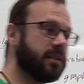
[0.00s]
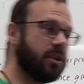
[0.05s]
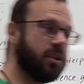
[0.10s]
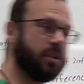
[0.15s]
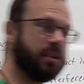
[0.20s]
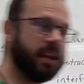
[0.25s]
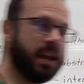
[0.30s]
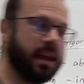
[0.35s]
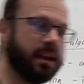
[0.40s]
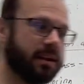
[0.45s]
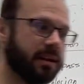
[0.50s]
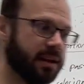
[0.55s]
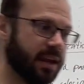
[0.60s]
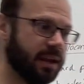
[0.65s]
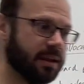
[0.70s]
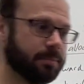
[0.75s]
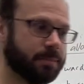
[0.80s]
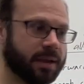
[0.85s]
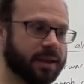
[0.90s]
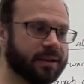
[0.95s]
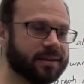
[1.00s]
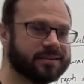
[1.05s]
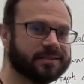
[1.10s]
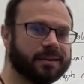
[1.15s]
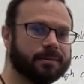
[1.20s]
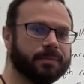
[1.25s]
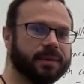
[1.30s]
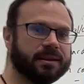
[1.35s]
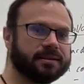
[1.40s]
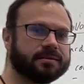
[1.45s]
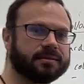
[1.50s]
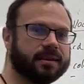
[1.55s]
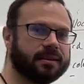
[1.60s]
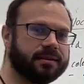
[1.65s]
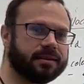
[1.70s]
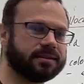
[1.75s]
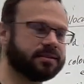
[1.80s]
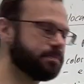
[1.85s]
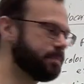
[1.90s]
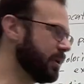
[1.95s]
a good candidate because it means that
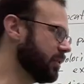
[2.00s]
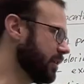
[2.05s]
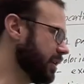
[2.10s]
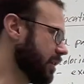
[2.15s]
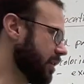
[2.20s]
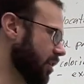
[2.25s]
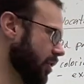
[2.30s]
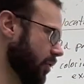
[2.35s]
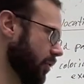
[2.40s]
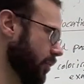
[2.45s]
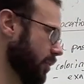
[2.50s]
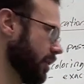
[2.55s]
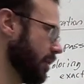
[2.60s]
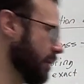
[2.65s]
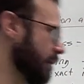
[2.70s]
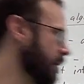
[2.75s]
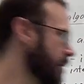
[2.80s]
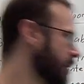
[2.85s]
the spilling code,